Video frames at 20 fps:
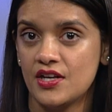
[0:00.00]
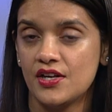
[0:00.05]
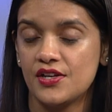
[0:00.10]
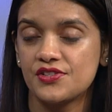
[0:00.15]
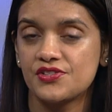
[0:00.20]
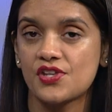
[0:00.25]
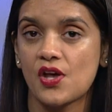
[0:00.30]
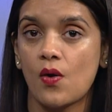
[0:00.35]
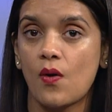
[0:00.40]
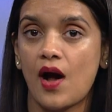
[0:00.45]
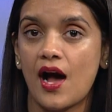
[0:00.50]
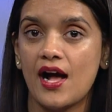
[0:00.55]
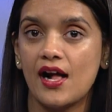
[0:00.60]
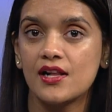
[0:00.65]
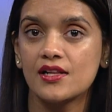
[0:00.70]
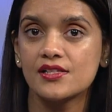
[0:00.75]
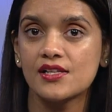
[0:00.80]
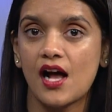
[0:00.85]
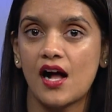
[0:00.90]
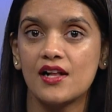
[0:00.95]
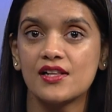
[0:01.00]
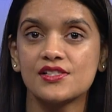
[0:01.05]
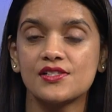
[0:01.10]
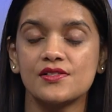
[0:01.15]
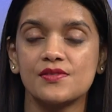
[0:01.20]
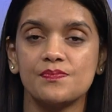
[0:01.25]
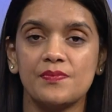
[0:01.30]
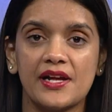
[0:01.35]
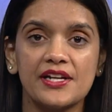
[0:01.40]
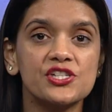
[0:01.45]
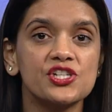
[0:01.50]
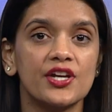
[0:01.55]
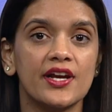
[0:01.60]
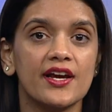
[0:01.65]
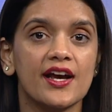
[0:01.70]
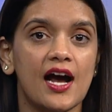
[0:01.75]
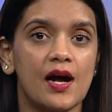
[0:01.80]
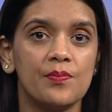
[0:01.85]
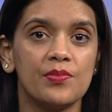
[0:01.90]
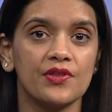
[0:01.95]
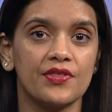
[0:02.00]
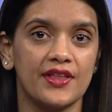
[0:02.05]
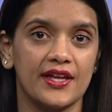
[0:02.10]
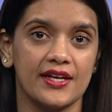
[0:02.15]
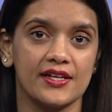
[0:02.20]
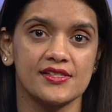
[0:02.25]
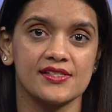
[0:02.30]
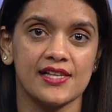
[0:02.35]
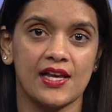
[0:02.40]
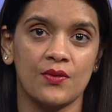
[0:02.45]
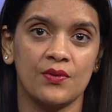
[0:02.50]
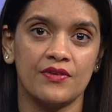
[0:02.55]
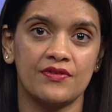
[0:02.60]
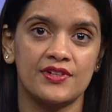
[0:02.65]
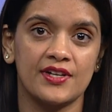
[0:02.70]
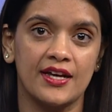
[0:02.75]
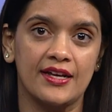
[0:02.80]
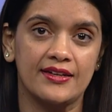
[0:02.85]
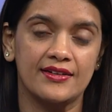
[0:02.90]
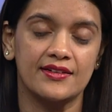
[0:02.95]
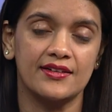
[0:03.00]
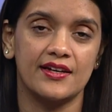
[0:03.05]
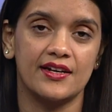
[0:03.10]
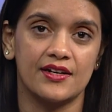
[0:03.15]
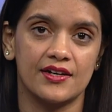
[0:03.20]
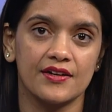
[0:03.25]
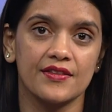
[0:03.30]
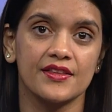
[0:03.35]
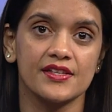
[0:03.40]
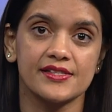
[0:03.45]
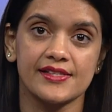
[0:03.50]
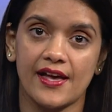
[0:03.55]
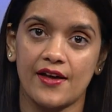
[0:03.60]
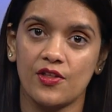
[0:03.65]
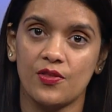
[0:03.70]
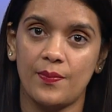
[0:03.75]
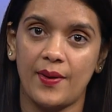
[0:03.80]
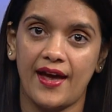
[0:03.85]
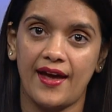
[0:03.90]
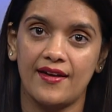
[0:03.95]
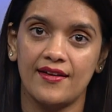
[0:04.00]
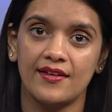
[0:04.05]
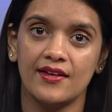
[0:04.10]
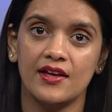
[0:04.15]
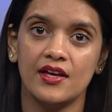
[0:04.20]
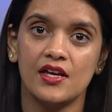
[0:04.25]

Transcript: So, I'll, I'll mention a couple things that we've done here in the South Bay.